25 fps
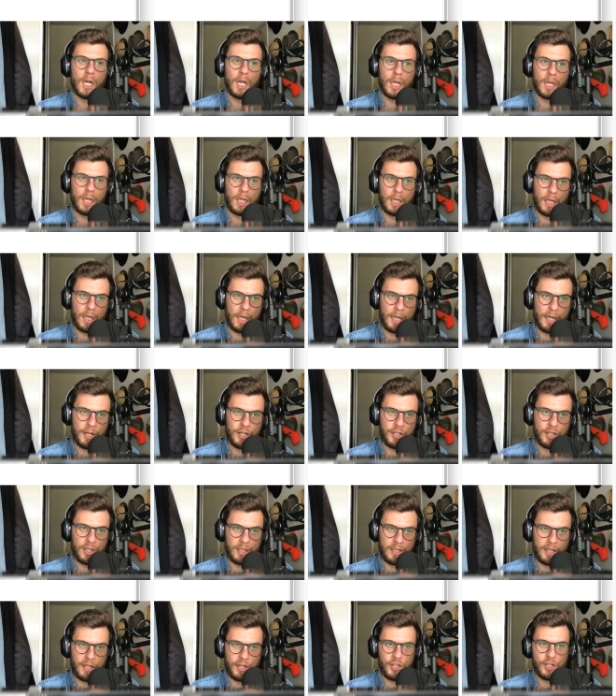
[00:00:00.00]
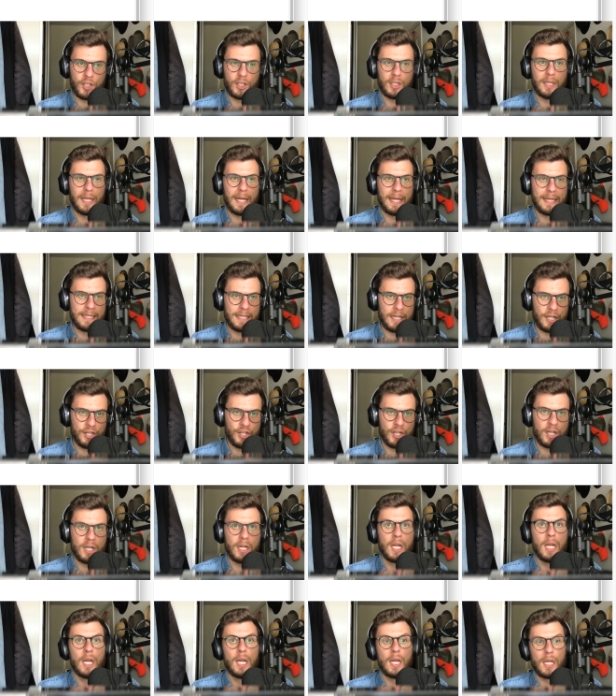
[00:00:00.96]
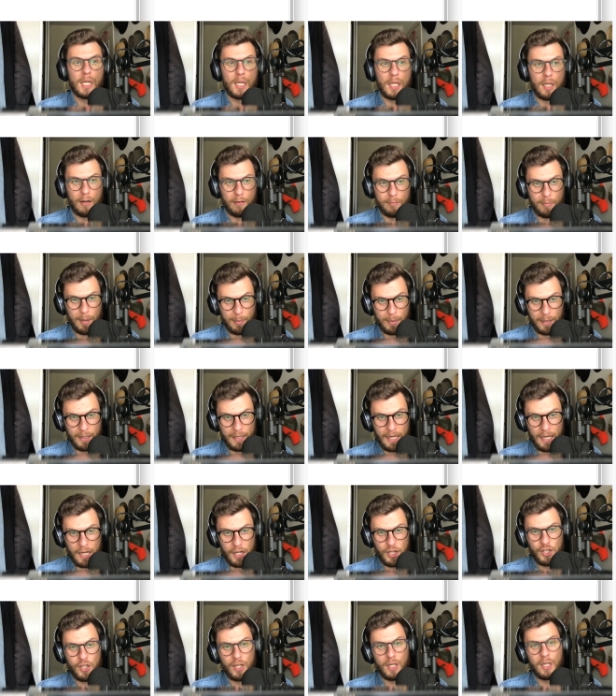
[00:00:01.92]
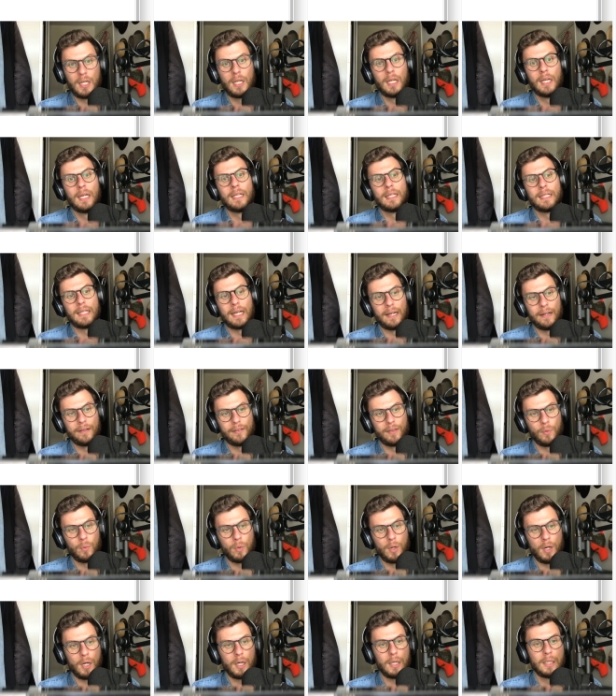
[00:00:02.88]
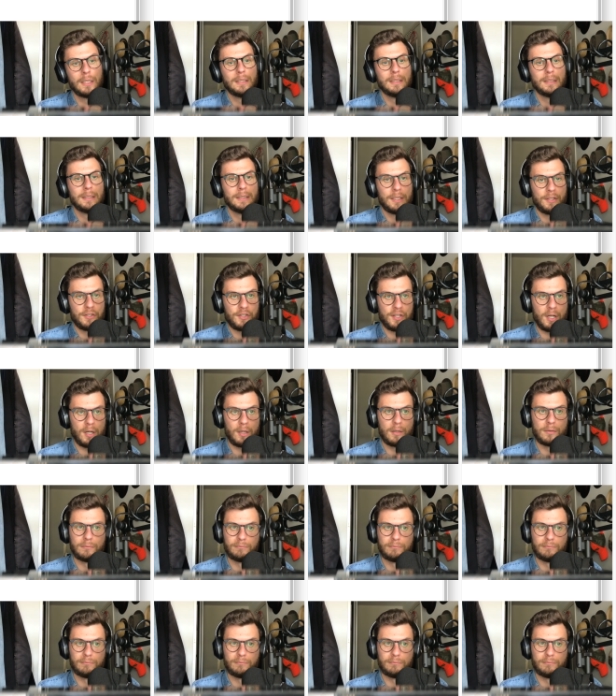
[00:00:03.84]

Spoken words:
initial, edition, year of publication, title of the work. So